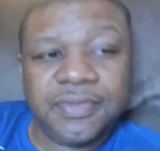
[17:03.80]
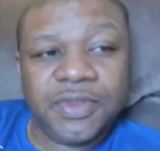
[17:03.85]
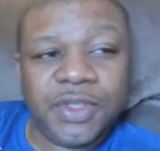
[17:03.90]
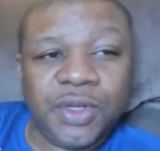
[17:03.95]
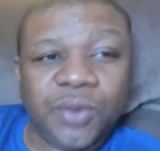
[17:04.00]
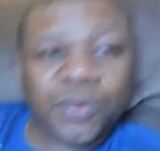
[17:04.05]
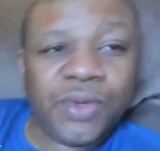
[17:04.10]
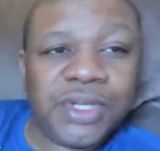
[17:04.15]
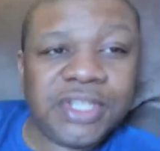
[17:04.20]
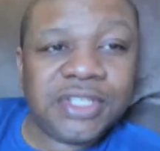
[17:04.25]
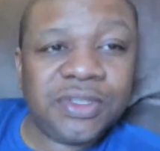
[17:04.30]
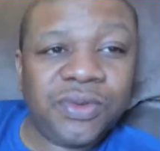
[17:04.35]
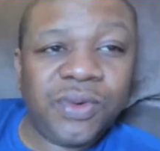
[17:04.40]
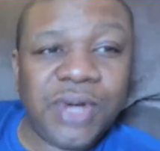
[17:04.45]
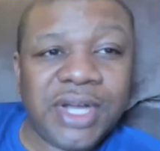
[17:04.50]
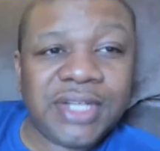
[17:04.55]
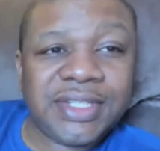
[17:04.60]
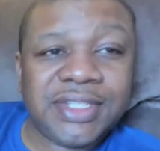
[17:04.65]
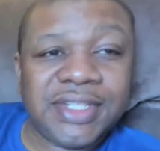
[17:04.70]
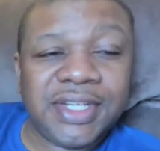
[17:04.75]
the reason
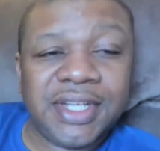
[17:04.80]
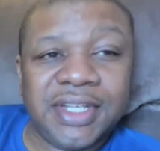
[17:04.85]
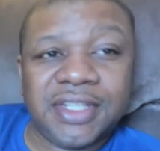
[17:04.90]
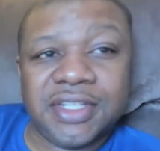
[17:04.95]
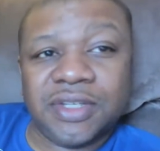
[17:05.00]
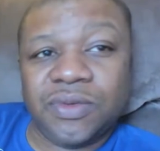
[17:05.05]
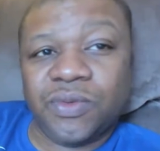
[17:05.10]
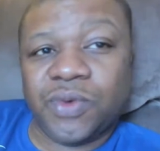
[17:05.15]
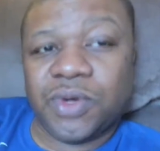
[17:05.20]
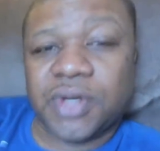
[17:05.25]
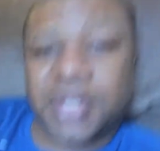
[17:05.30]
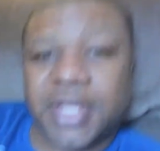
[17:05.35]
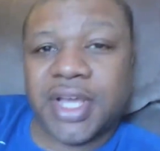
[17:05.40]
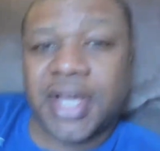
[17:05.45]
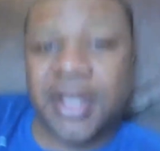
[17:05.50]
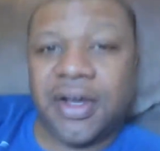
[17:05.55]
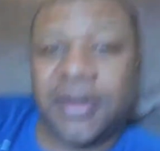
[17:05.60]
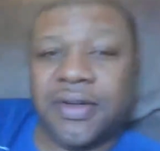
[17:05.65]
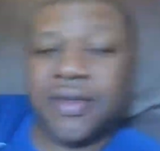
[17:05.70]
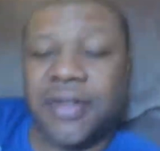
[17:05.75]
why Tut didn't work
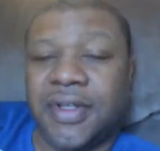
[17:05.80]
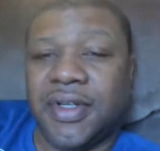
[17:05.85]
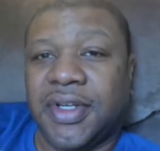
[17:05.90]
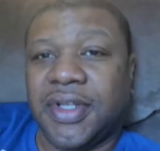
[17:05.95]
out